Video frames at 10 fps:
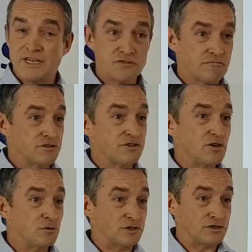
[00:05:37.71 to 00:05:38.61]
History has
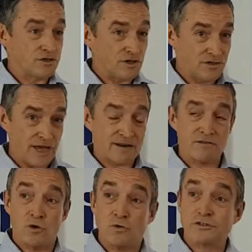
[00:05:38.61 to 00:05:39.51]
told us that
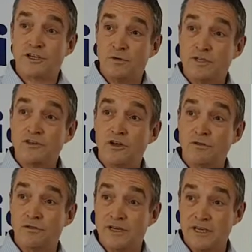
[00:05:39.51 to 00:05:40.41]
that also is
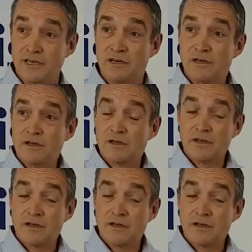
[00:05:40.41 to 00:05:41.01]
not the